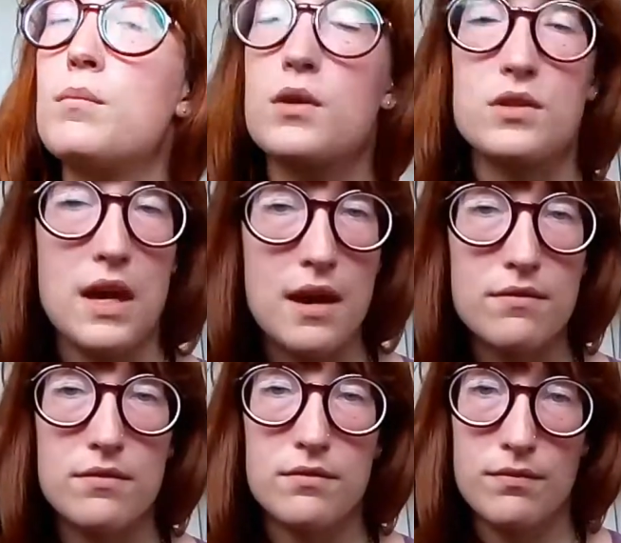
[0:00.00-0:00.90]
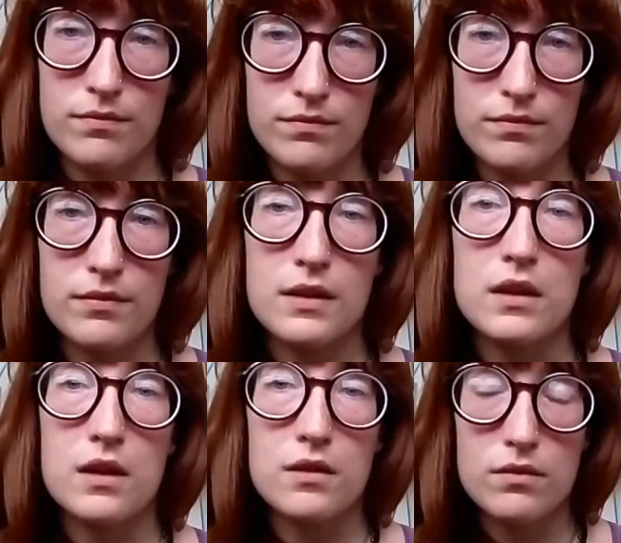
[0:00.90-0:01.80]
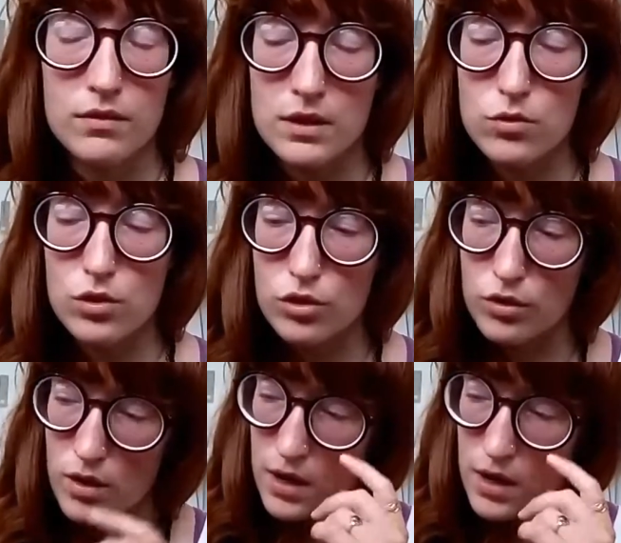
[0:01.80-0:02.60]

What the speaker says: because I have that kind of intuition.